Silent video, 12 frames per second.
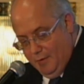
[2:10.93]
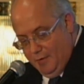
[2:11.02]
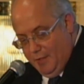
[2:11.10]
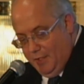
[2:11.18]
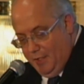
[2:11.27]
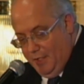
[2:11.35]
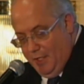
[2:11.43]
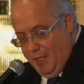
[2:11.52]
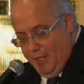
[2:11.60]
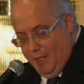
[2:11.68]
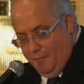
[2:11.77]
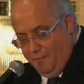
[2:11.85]
the
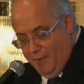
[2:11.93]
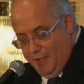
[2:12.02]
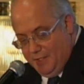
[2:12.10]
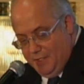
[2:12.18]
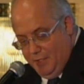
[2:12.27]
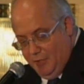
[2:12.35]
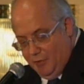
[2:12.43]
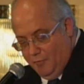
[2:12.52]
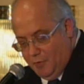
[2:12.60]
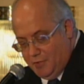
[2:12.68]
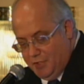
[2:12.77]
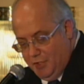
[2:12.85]
EAFIT
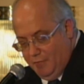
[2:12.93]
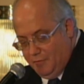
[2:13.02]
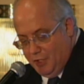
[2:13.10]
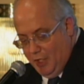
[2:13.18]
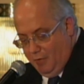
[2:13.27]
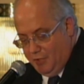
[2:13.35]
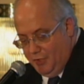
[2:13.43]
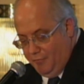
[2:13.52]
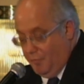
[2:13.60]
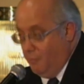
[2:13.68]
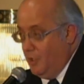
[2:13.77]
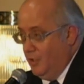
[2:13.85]
University of Geology
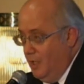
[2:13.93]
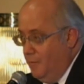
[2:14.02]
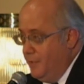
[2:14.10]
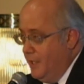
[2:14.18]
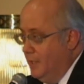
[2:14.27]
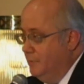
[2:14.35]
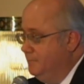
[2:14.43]
from Colombia.